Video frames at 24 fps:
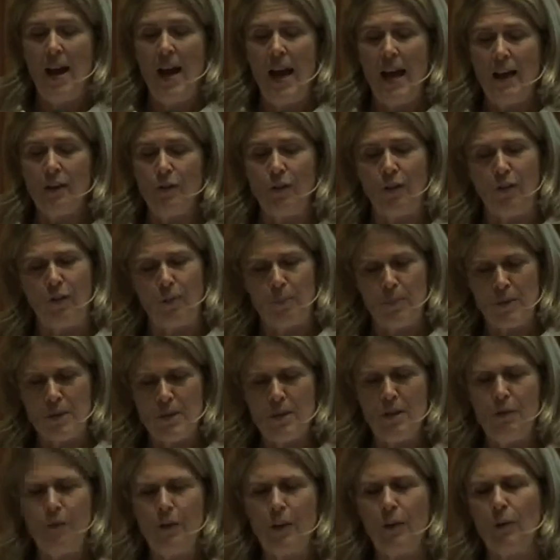and to
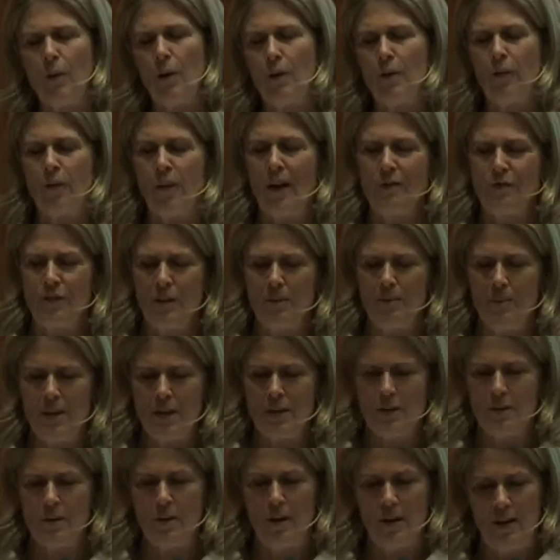specific road safety
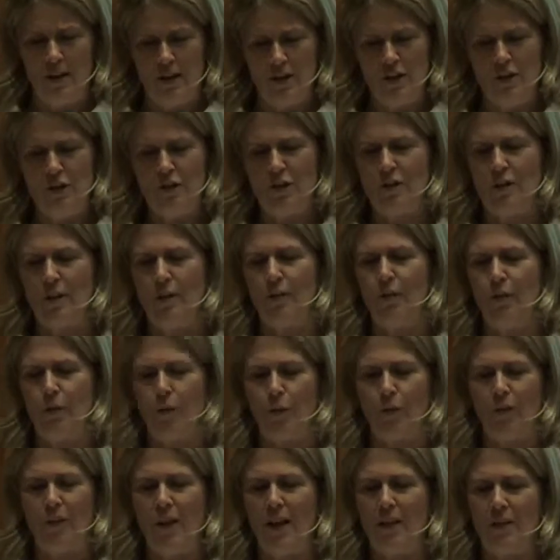uh, initiatives
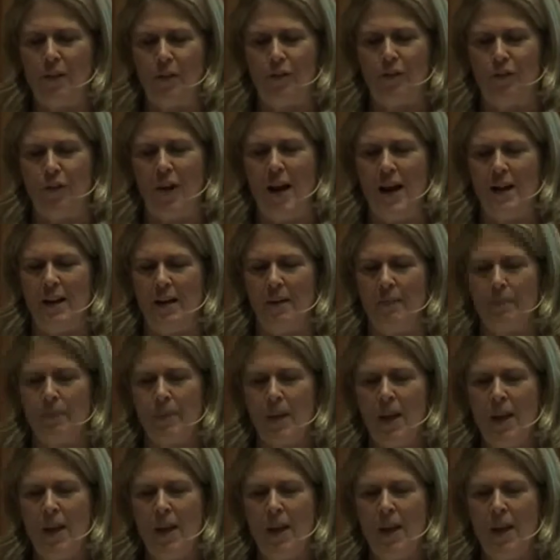for South Australia.